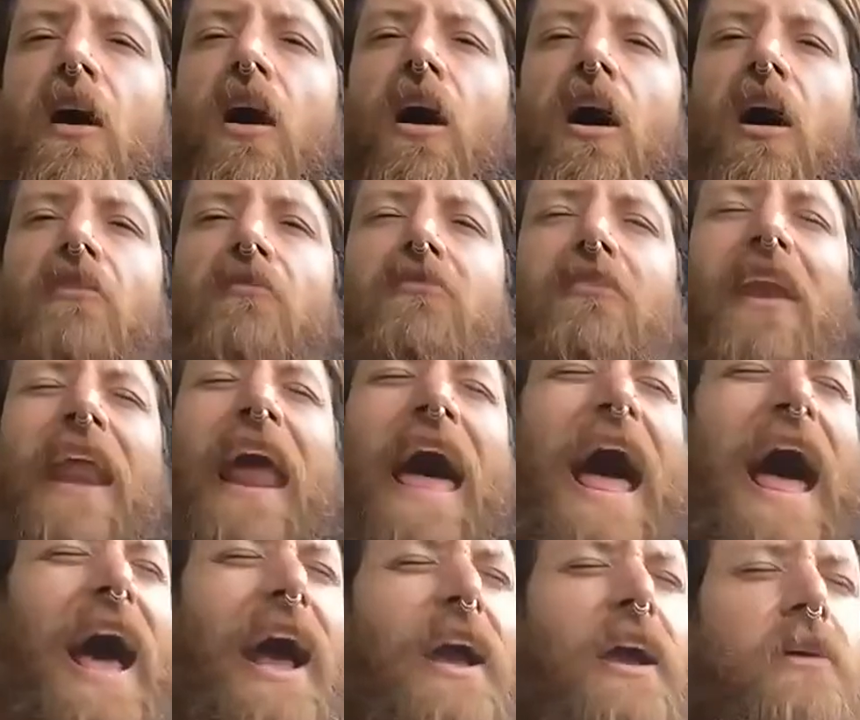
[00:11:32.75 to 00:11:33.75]
of
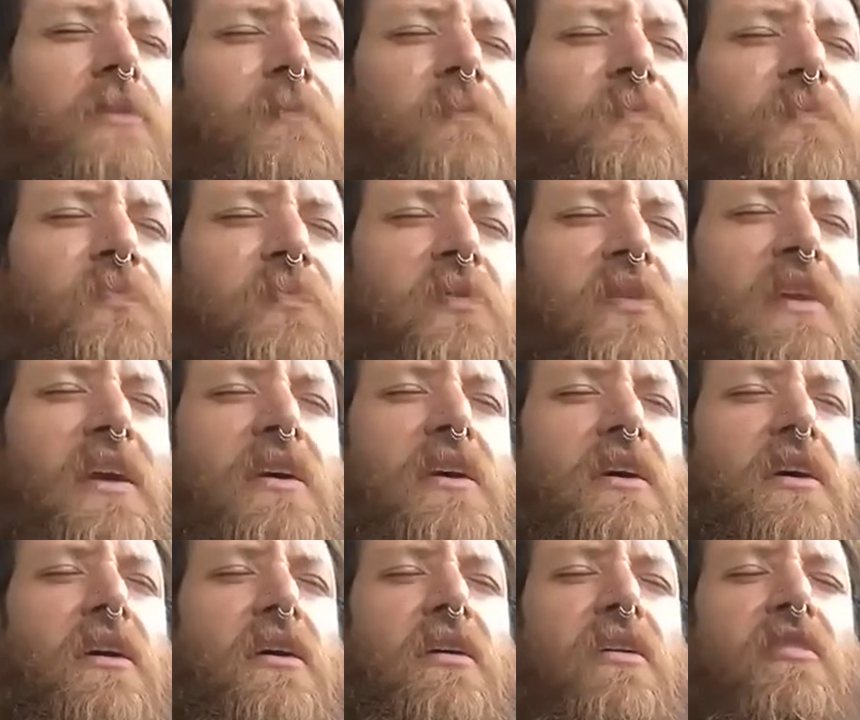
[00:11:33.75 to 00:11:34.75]
lack
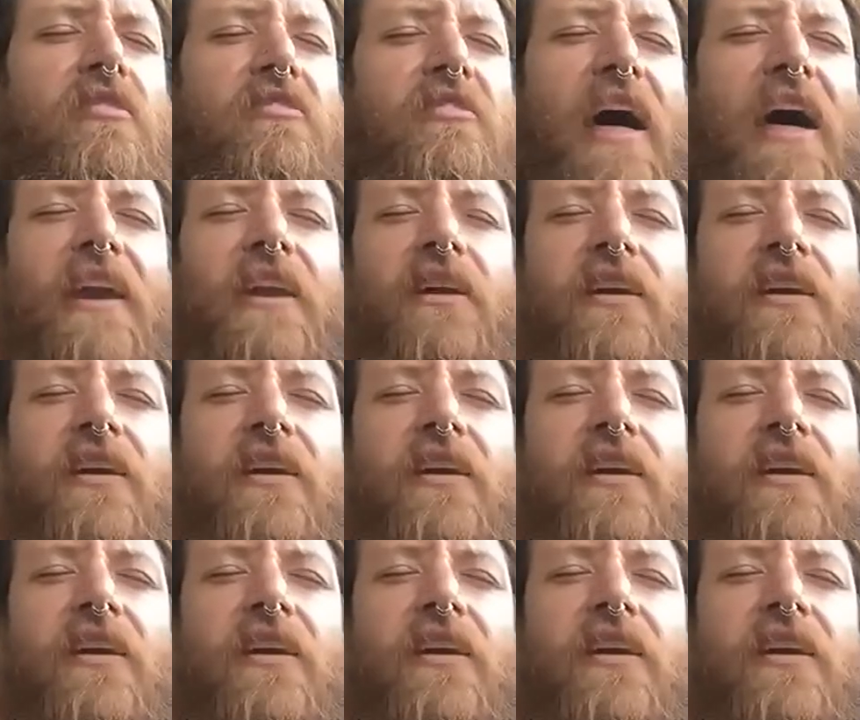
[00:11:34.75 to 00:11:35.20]
that